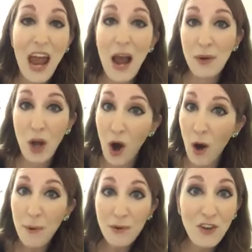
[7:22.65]
And we
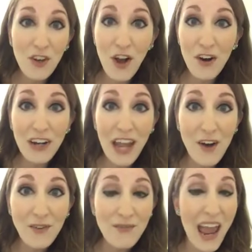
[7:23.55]
all posted it on our
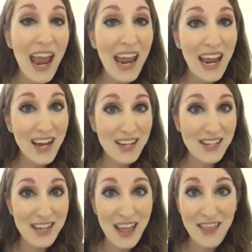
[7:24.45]
account
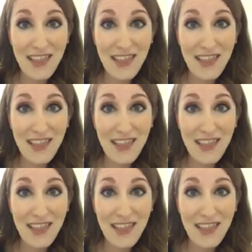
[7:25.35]
and